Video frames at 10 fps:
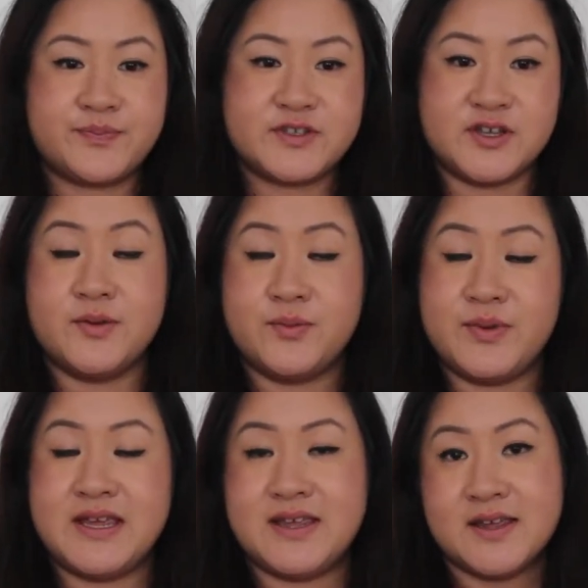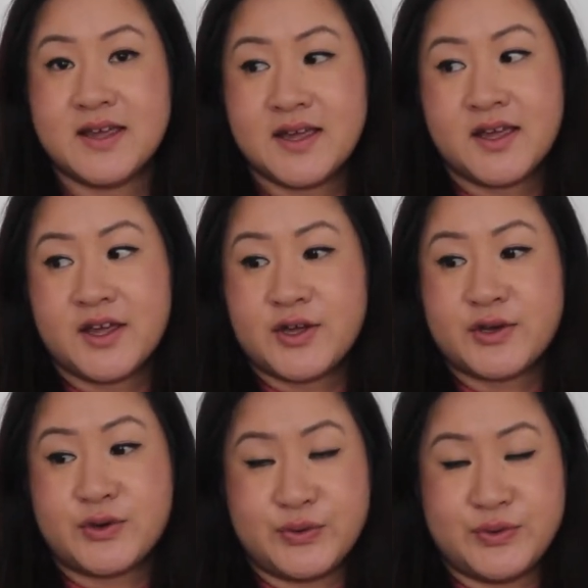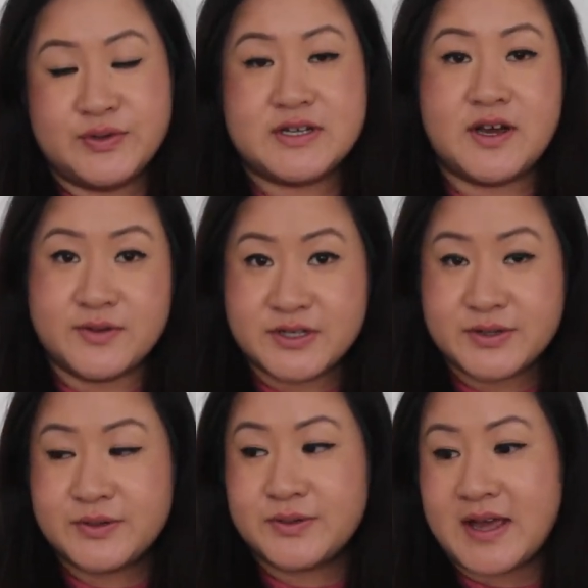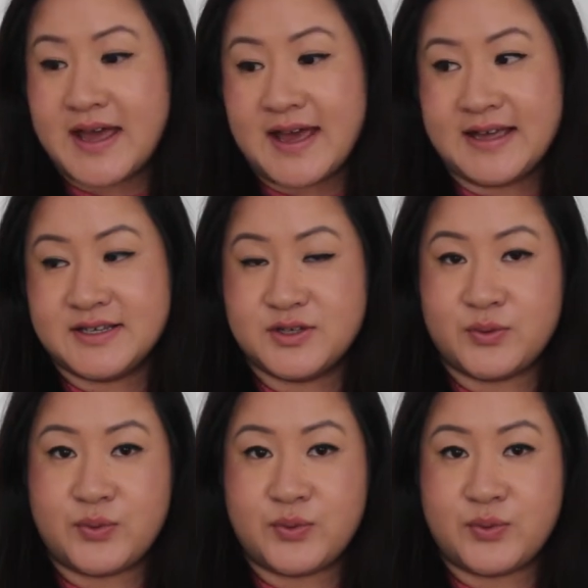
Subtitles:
So we called O2 and